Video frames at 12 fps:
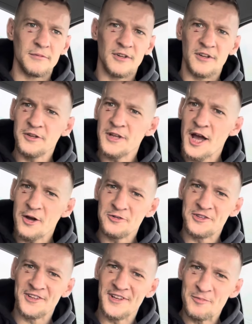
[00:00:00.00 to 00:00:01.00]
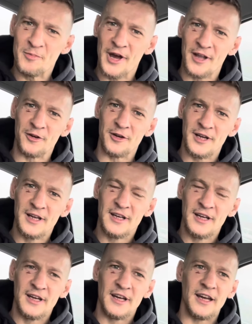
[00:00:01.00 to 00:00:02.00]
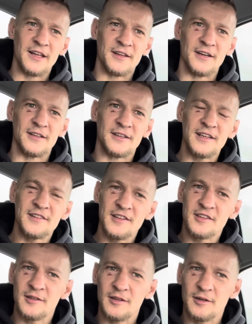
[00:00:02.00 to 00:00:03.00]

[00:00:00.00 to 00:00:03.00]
learn how to sleep better. And this is,